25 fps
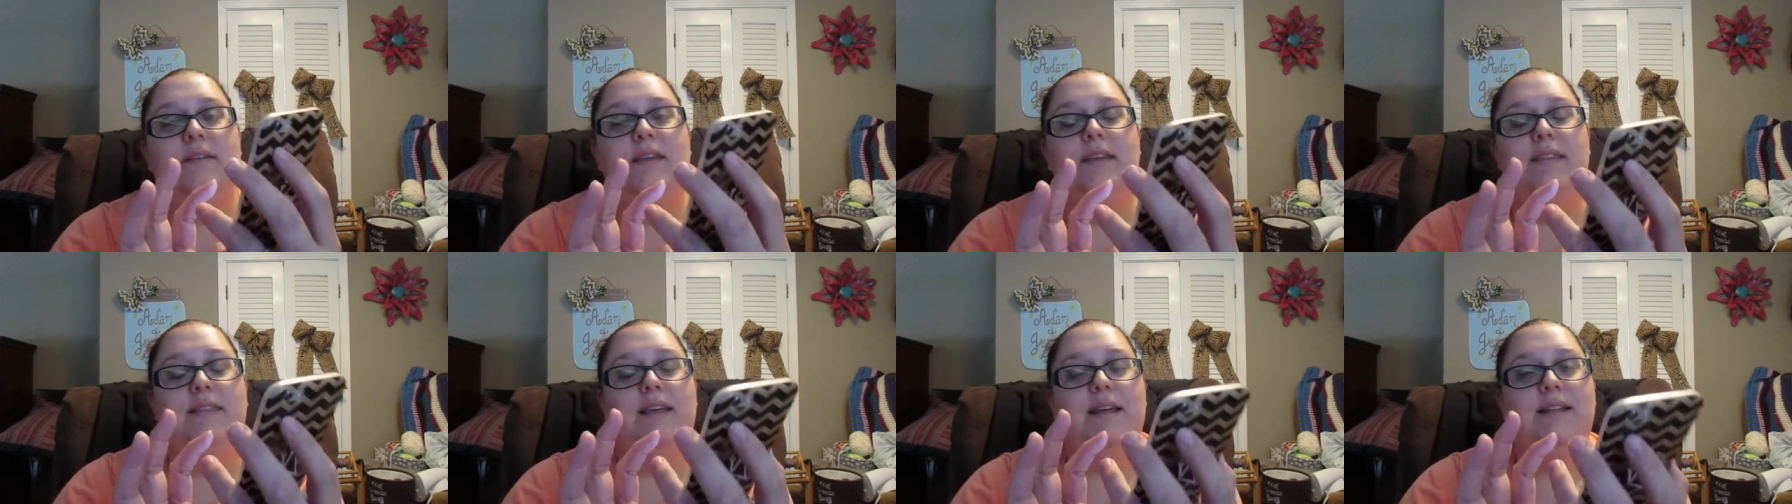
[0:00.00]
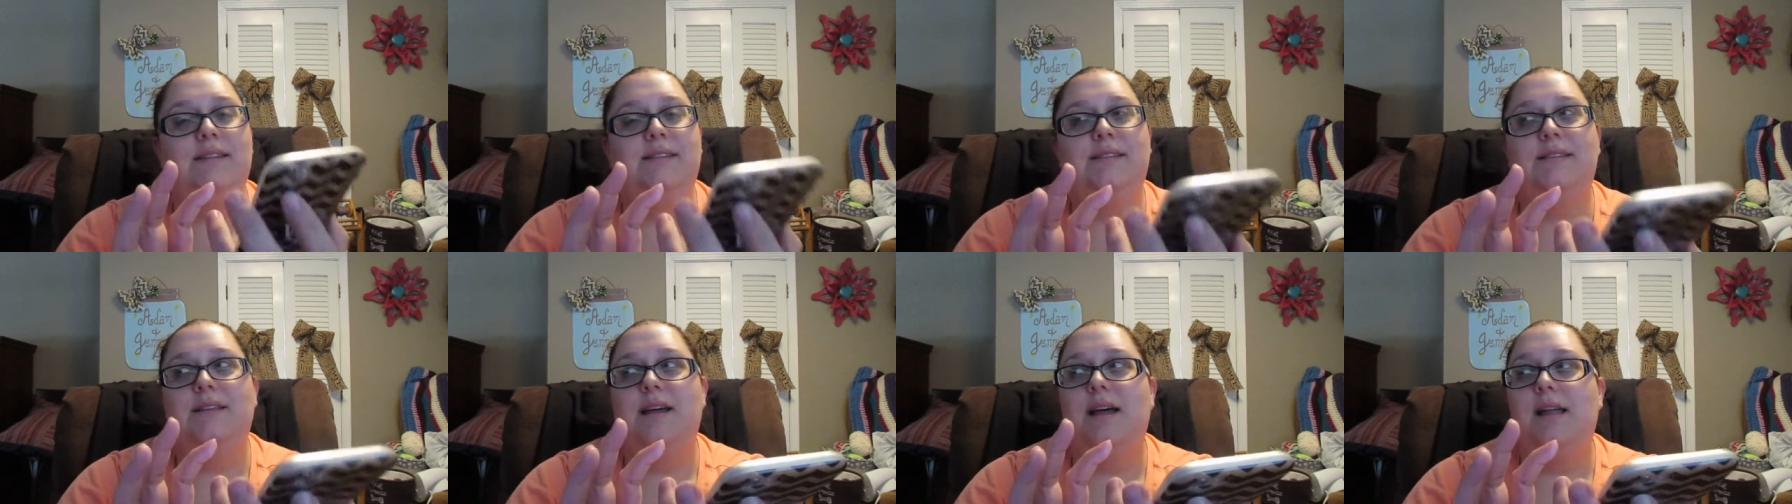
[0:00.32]
And
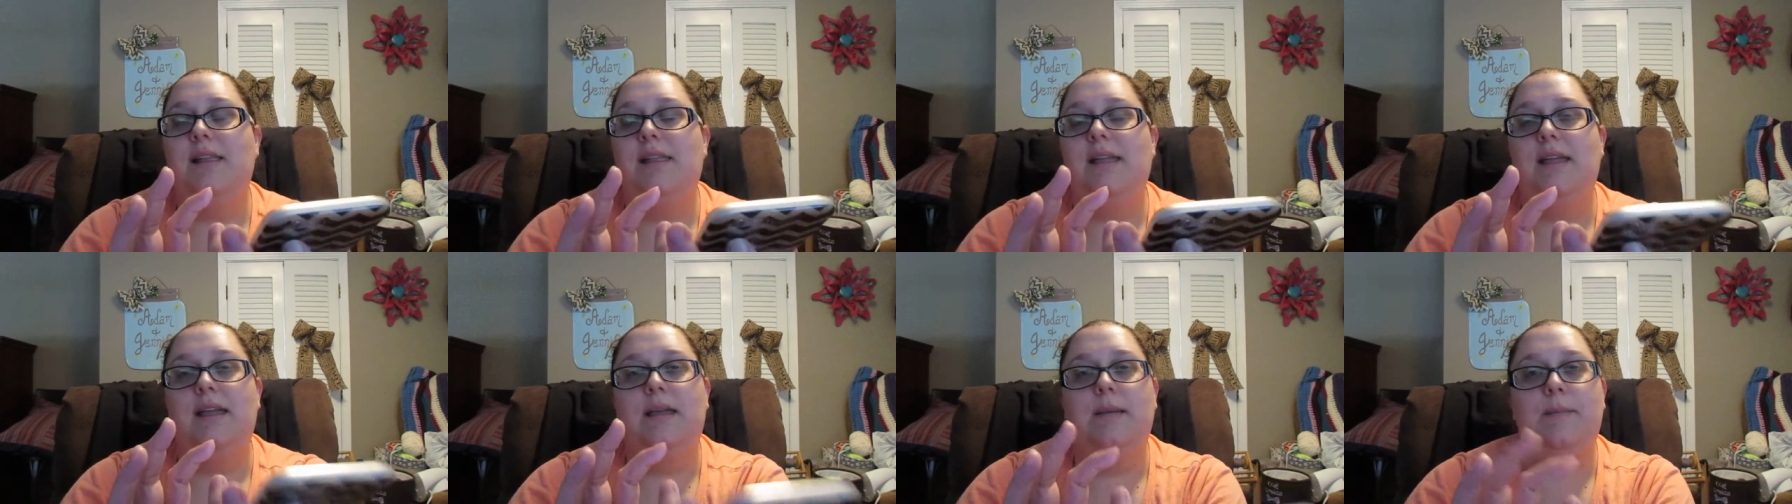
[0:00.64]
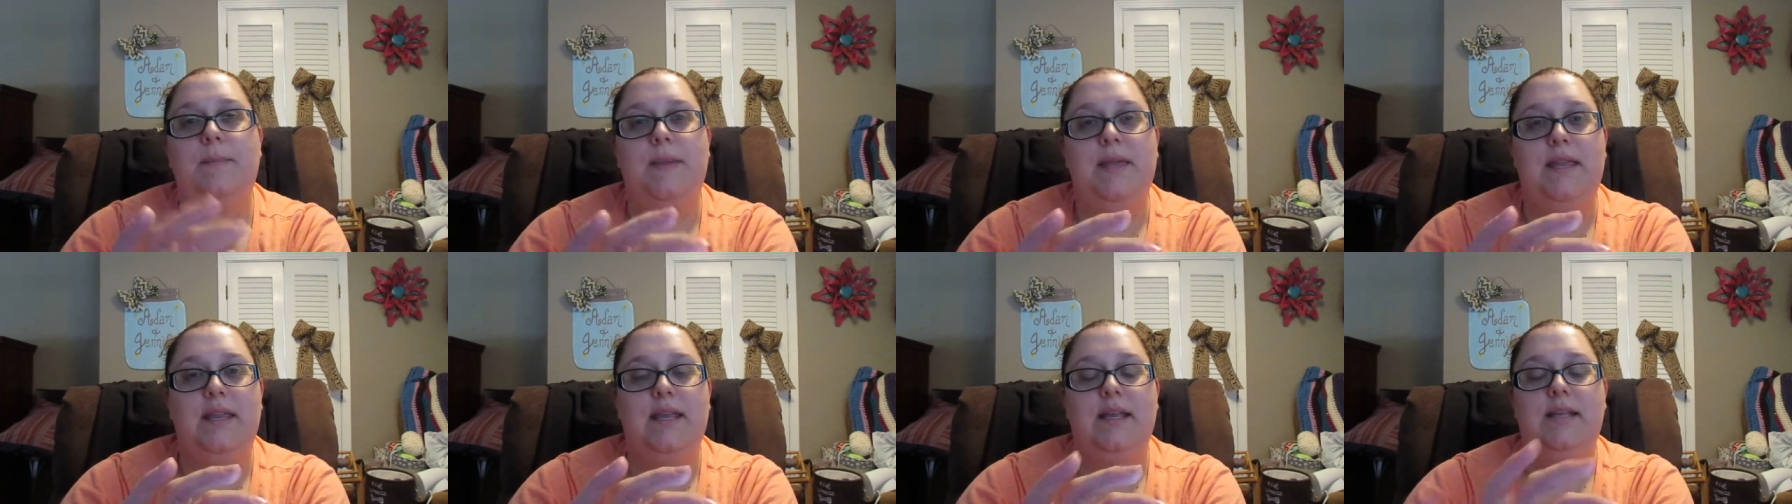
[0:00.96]
that's not like
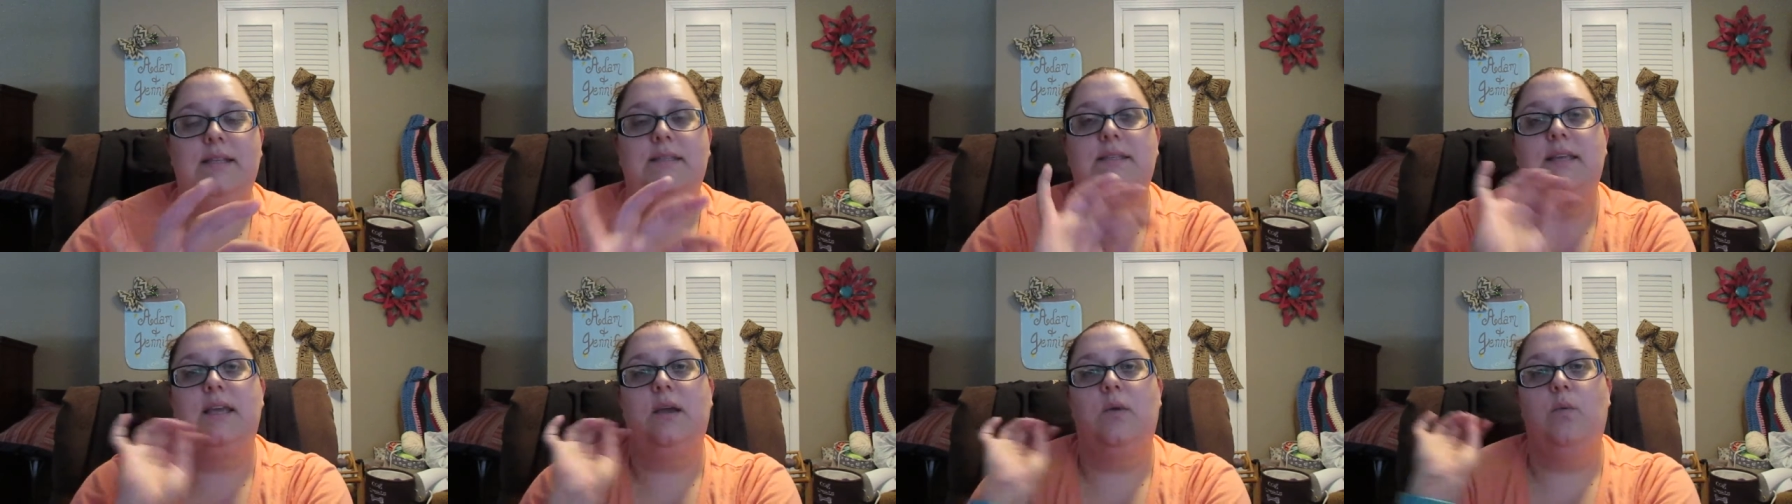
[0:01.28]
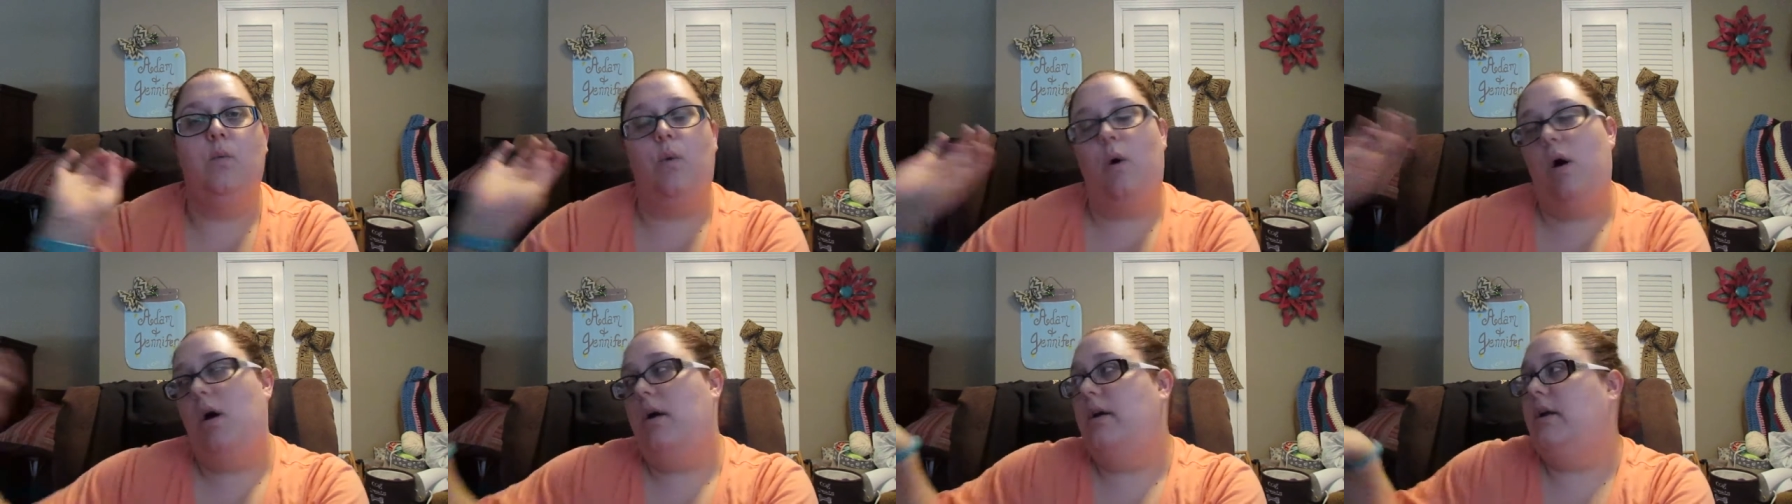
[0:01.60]
minutes, like
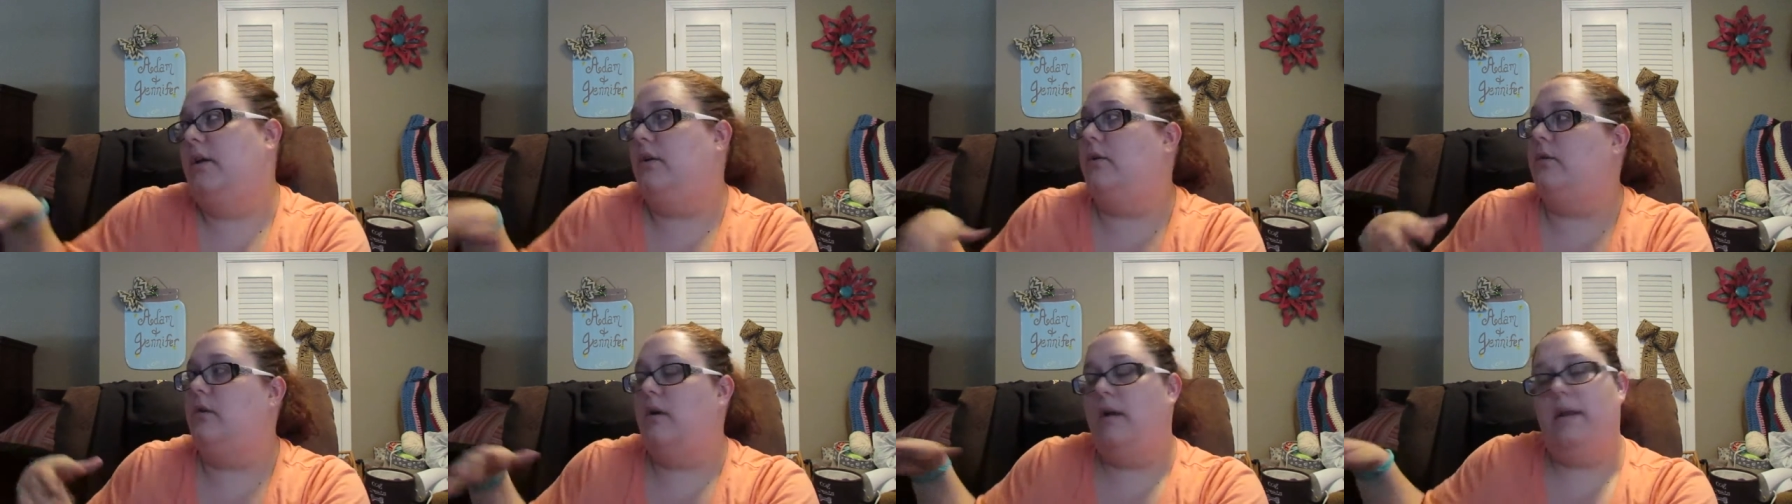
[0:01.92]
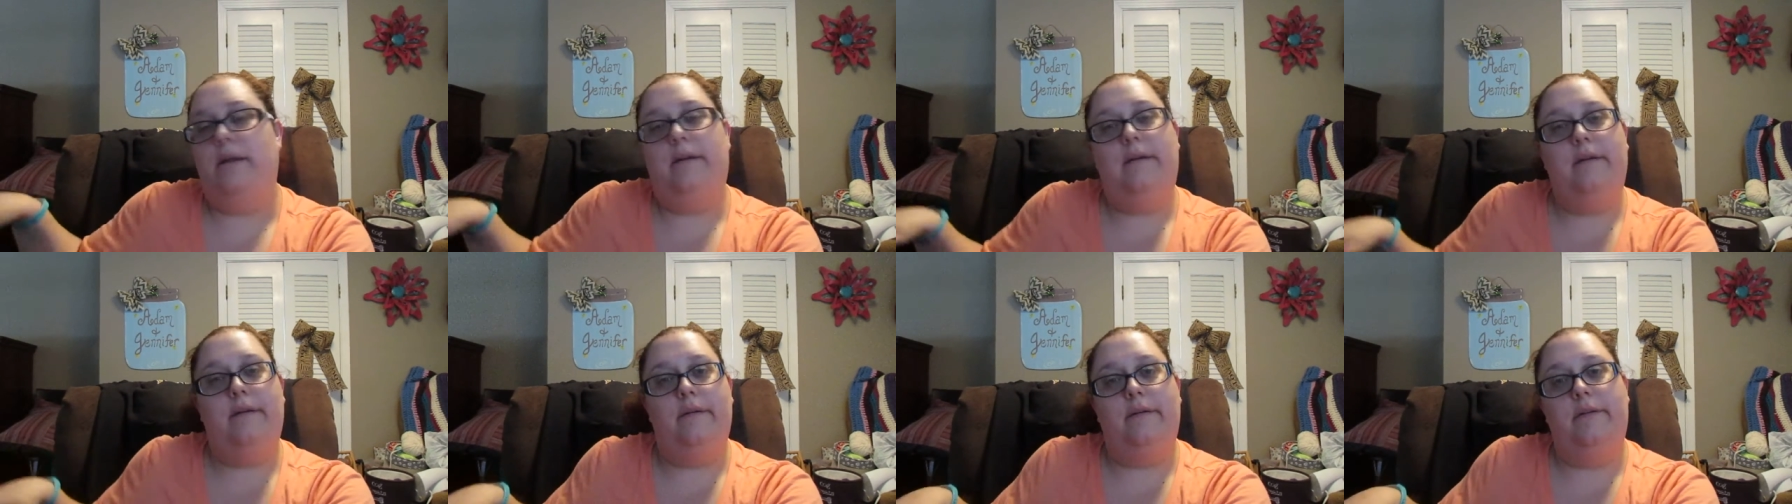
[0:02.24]
walking
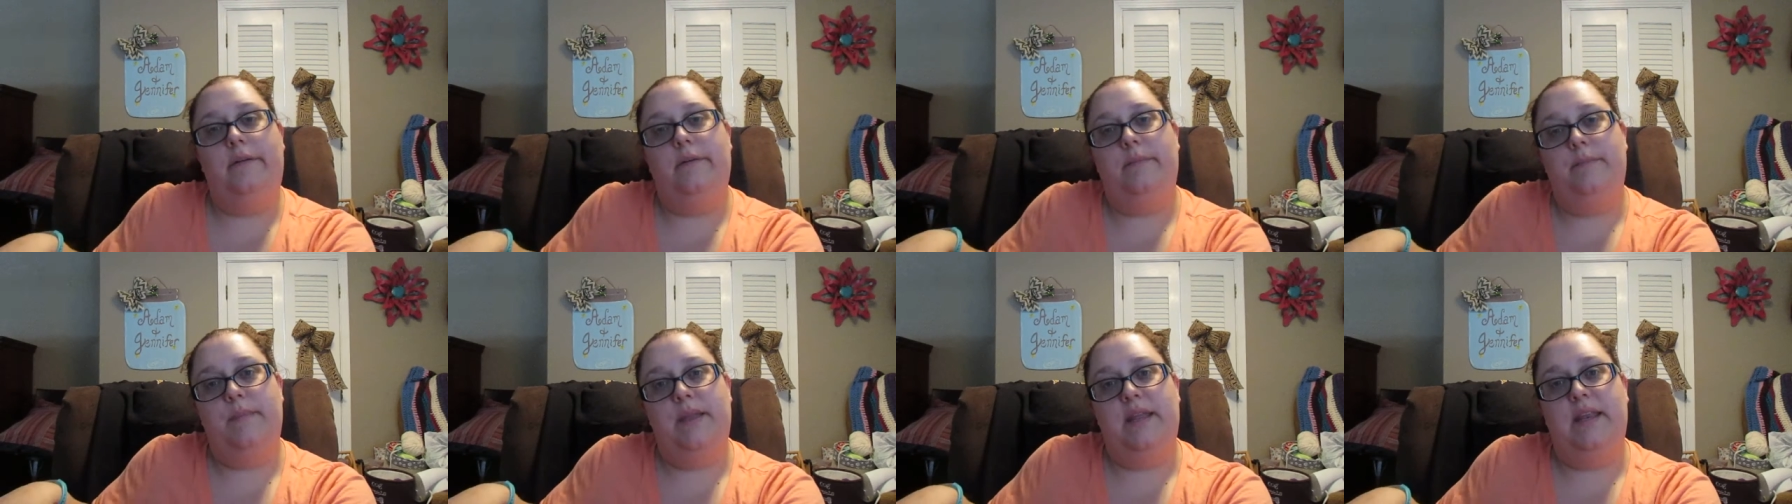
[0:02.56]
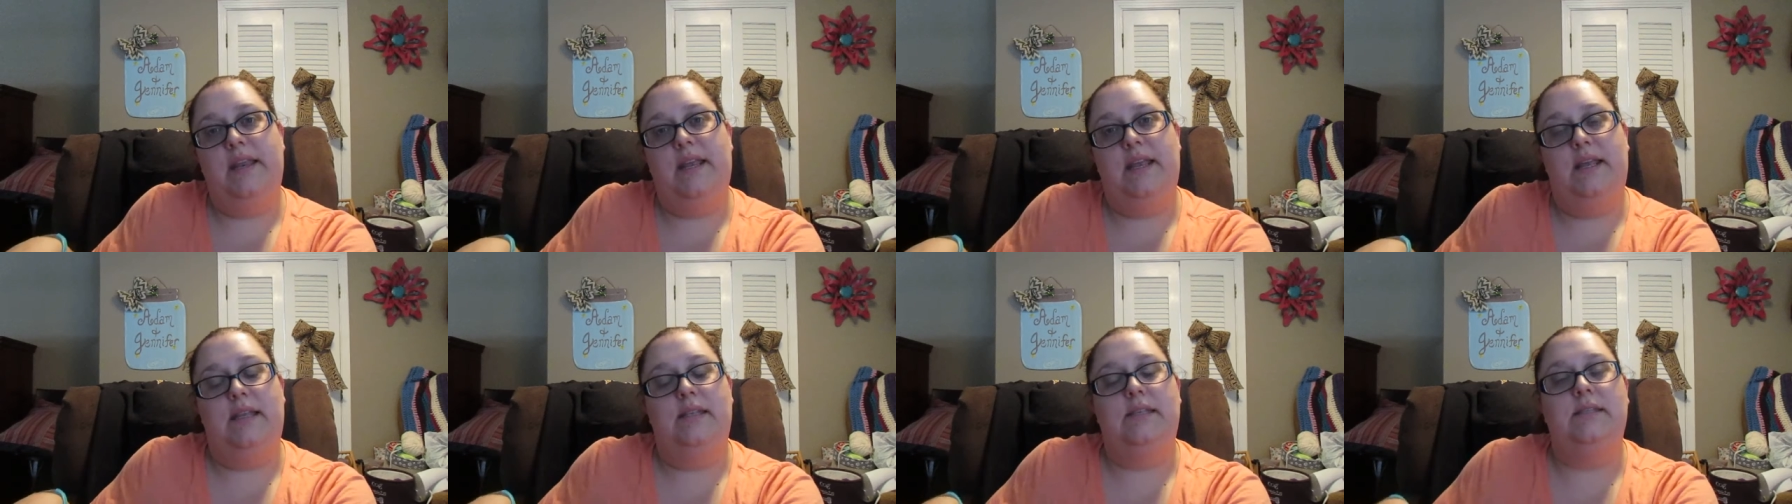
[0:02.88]
around
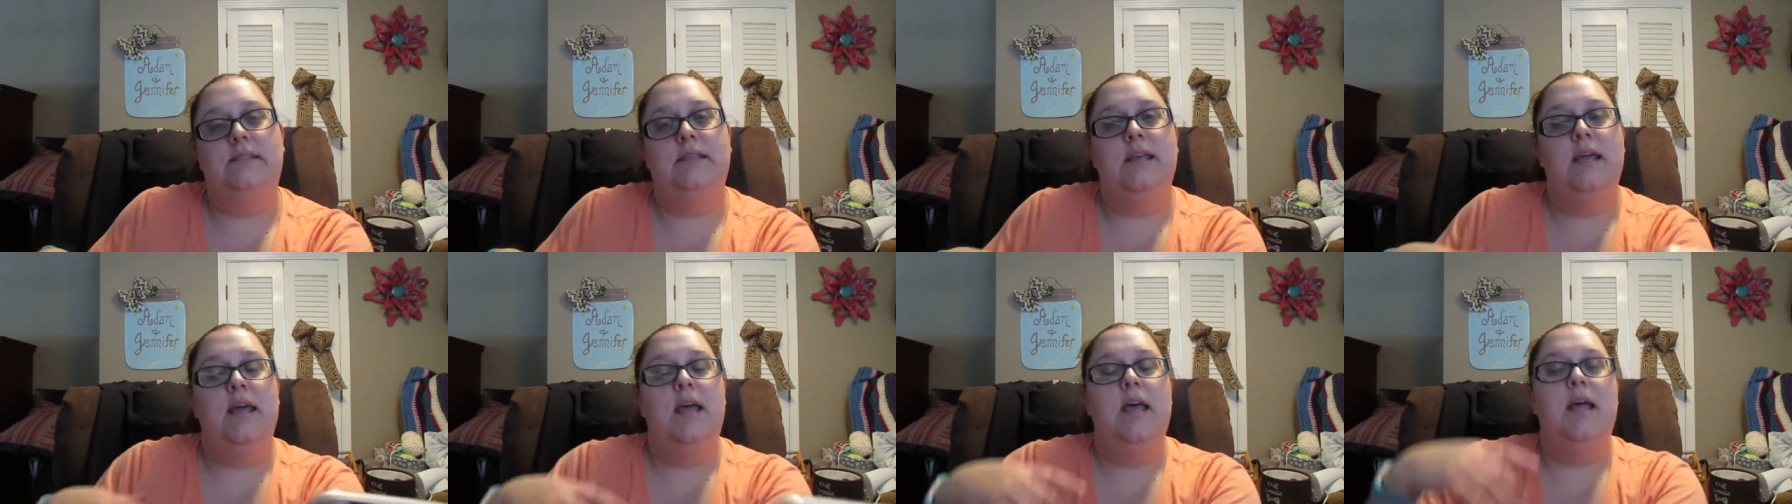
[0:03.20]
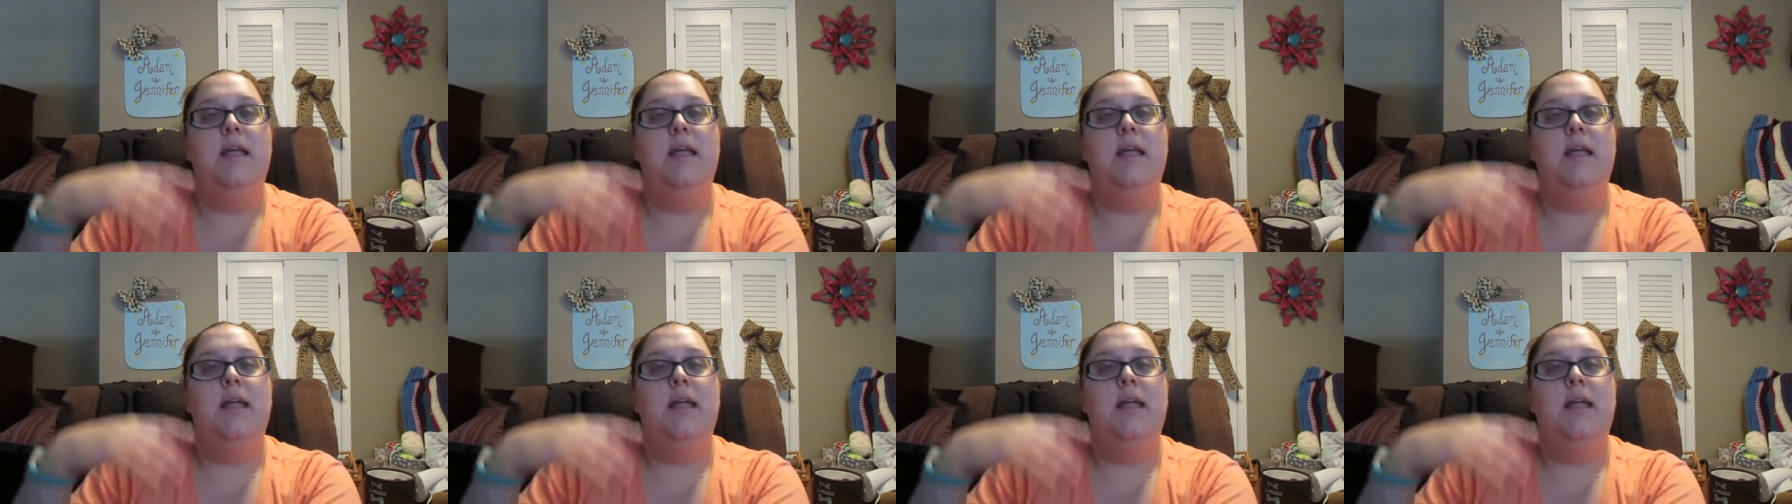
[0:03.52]
minutes.